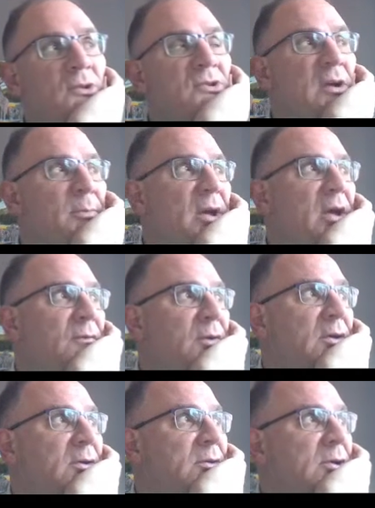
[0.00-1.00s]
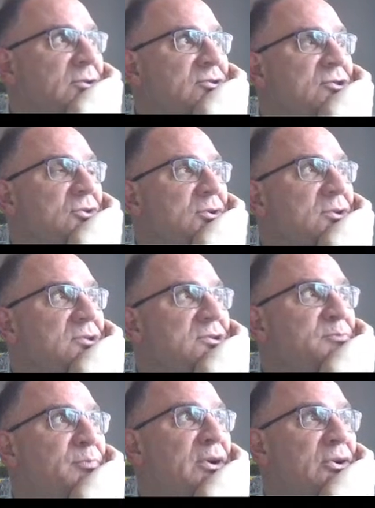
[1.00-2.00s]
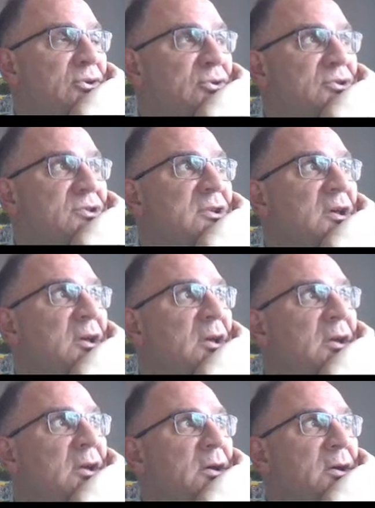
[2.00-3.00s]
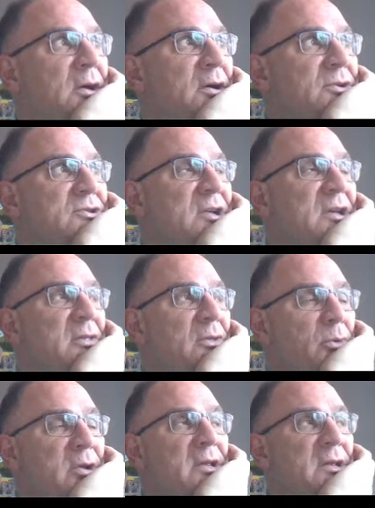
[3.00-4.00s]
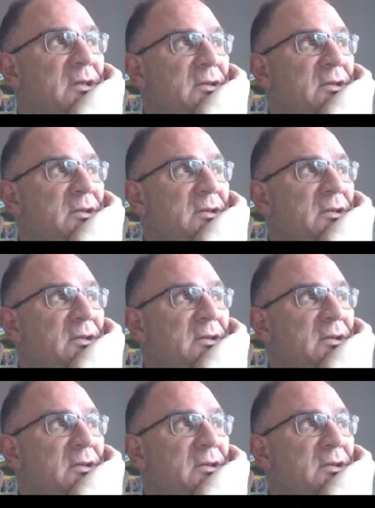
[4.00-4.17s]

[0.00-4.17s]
I'm having students post say 3